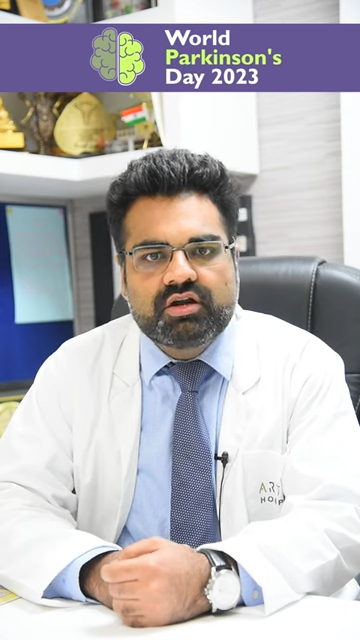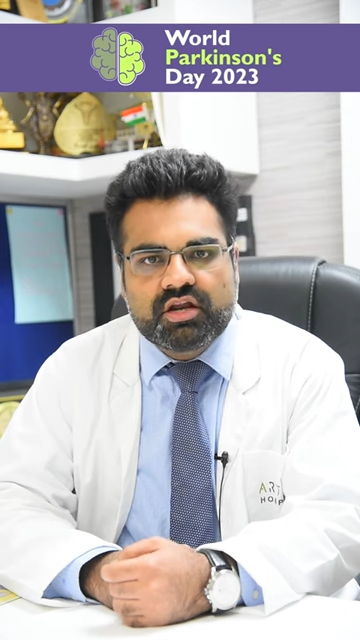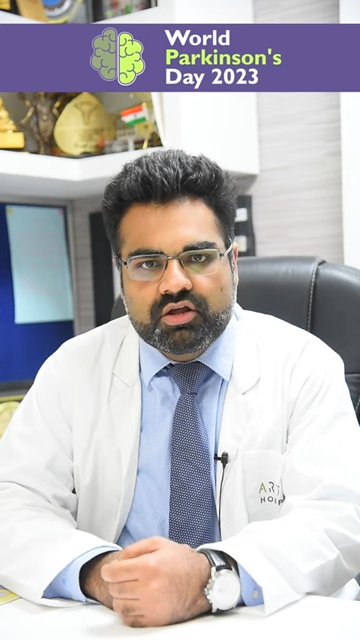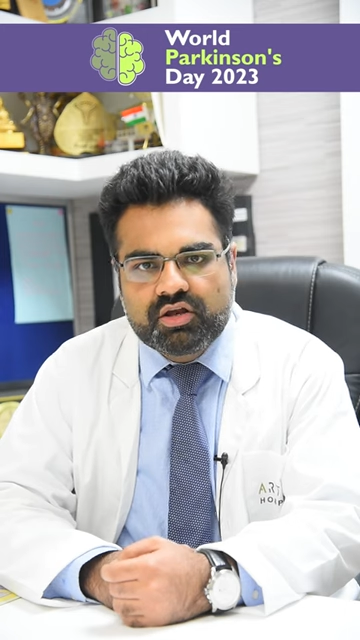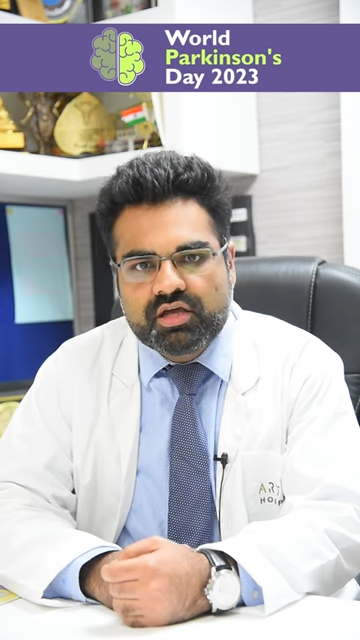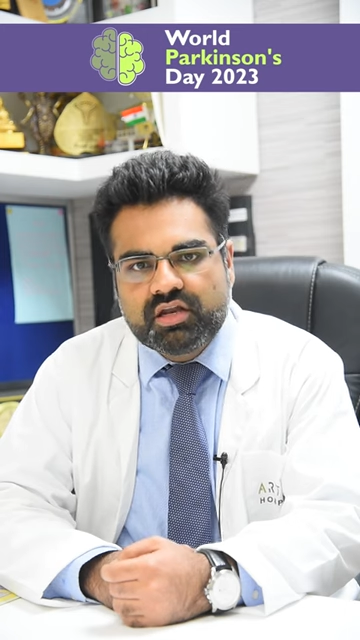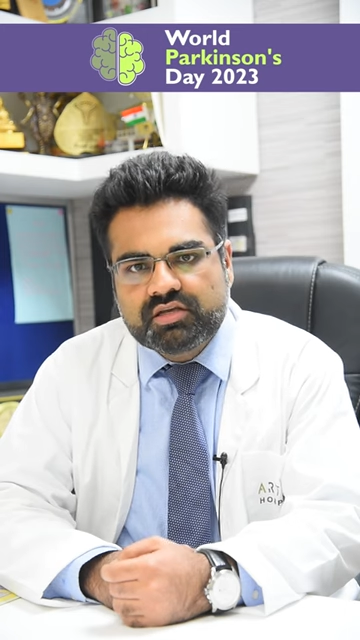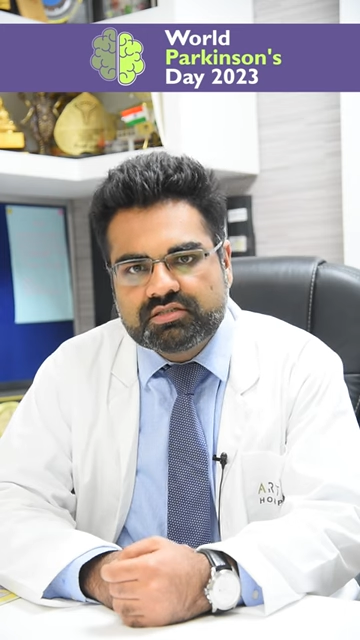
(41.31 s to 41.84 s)

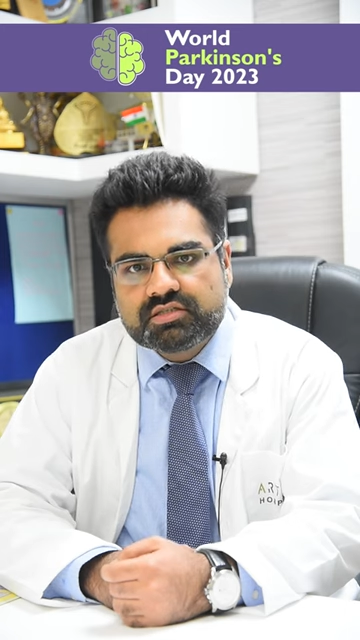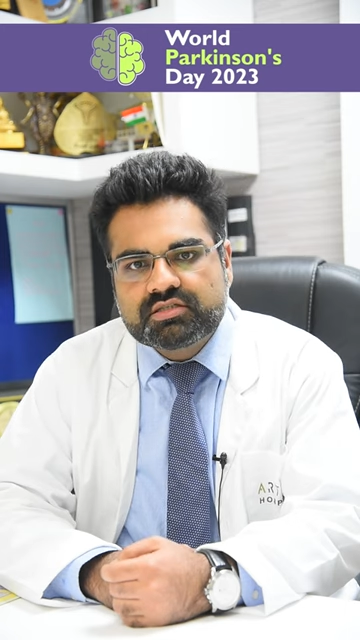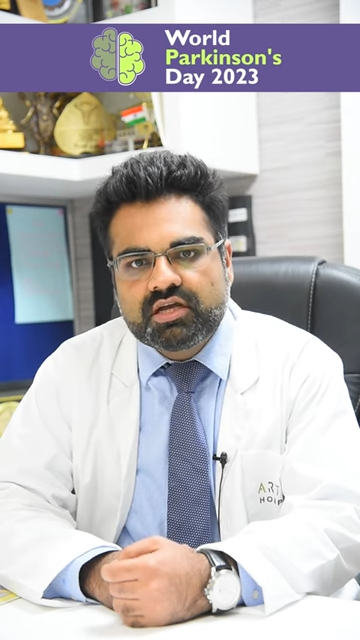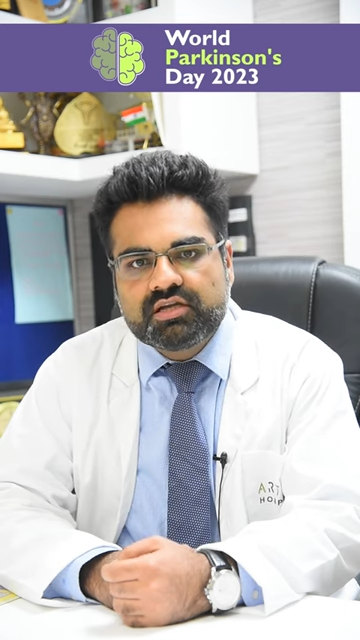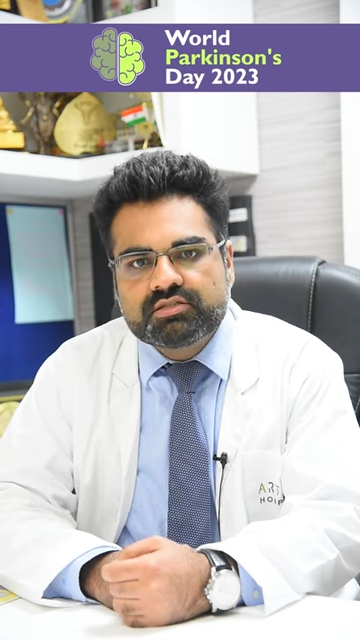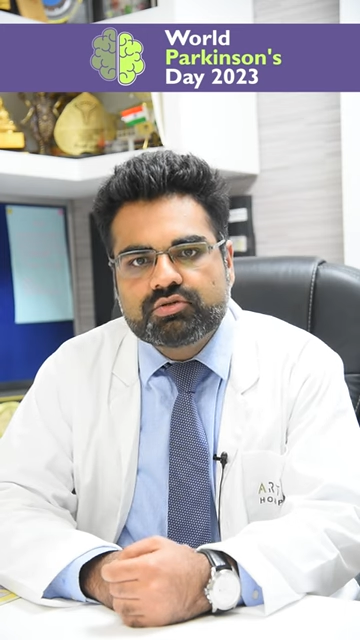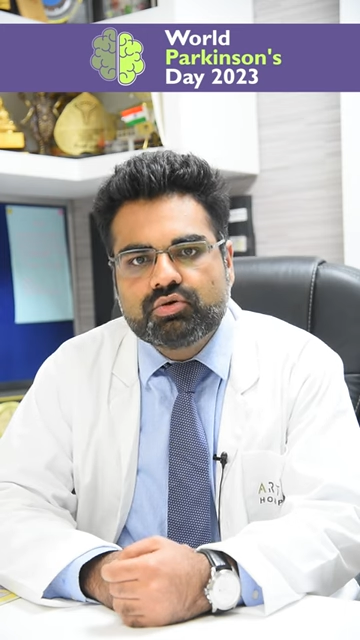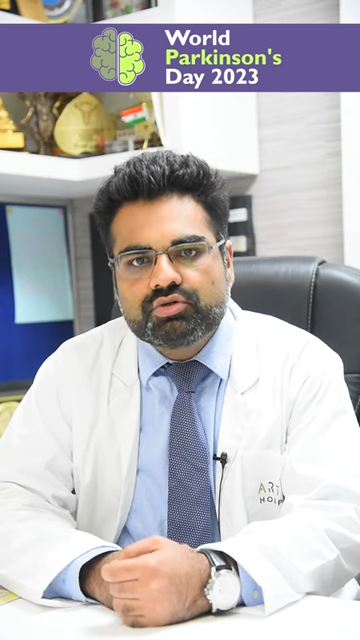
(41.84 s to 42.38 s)
regular
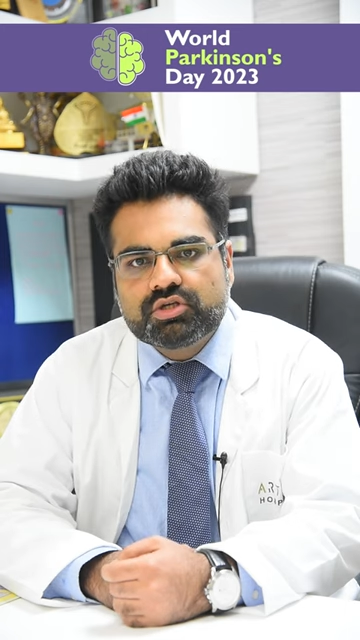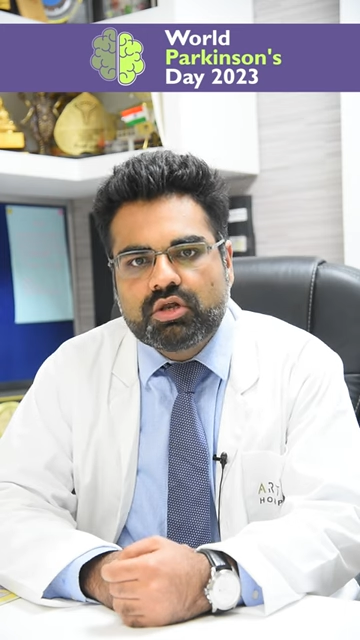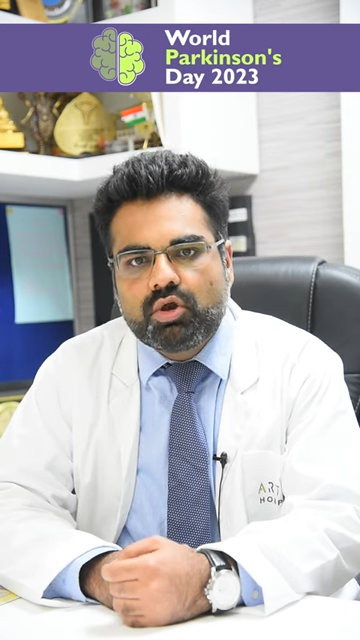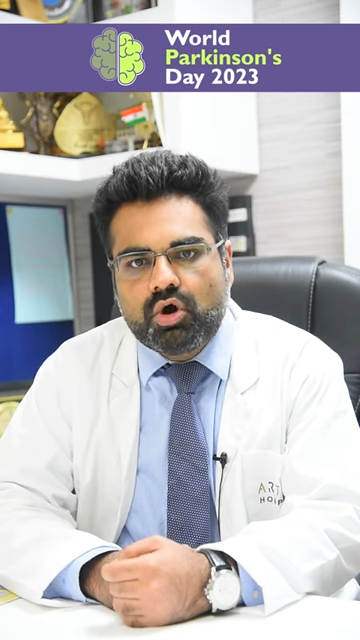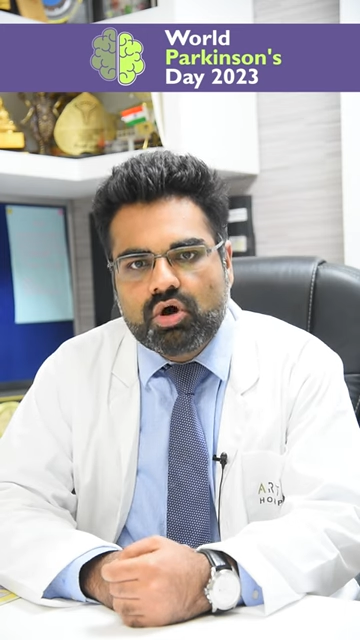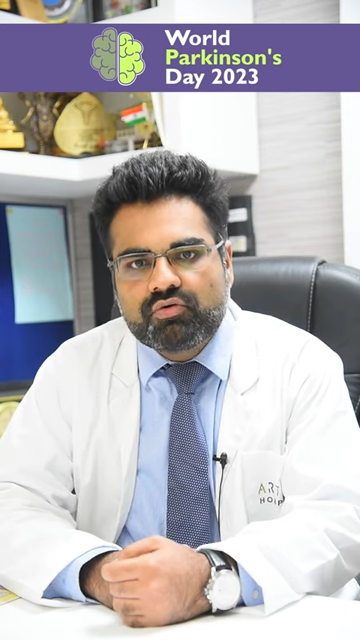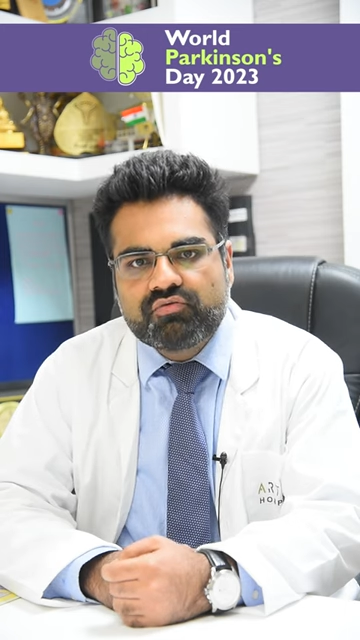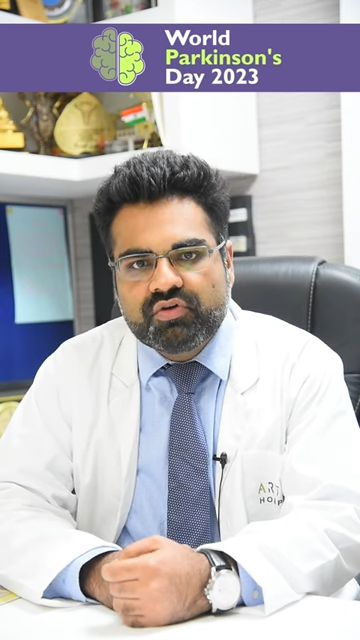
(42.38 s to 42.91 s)
exercise goes a
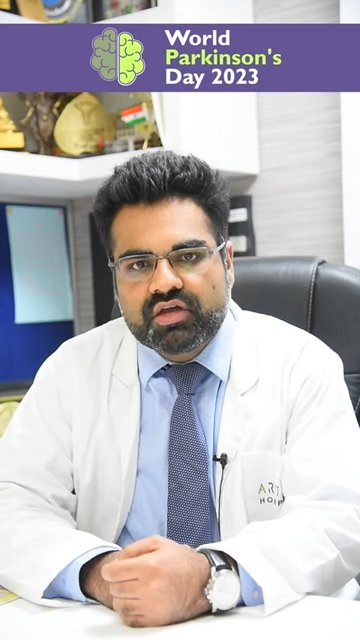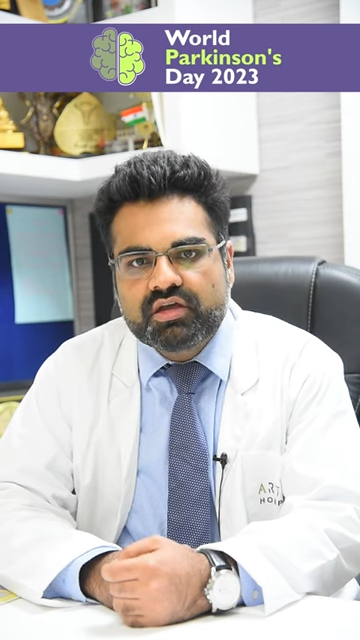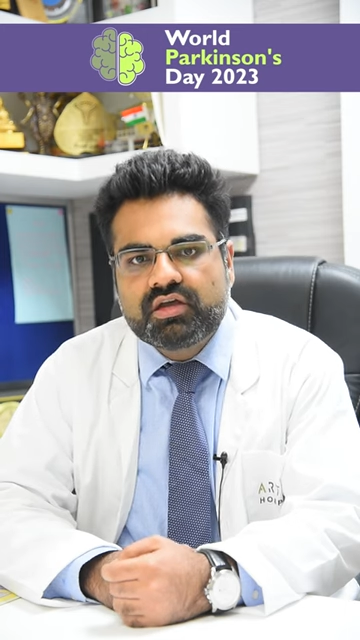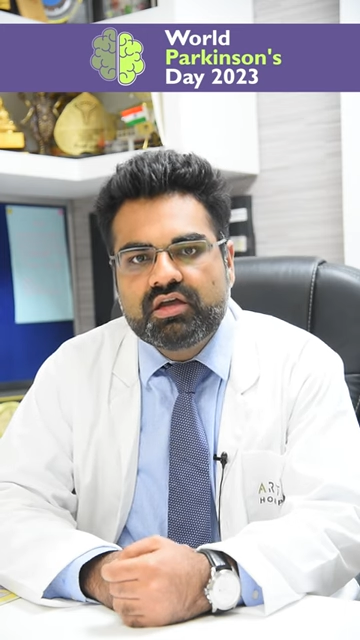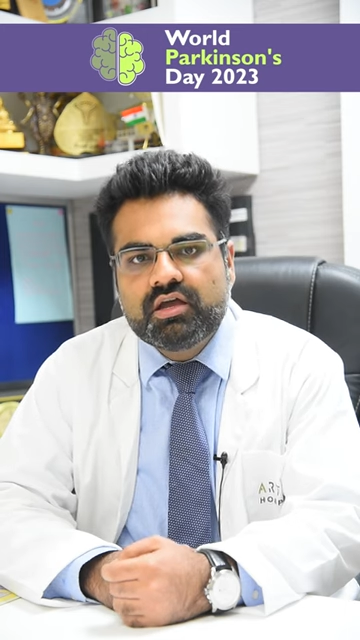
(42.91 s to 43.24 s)
long way.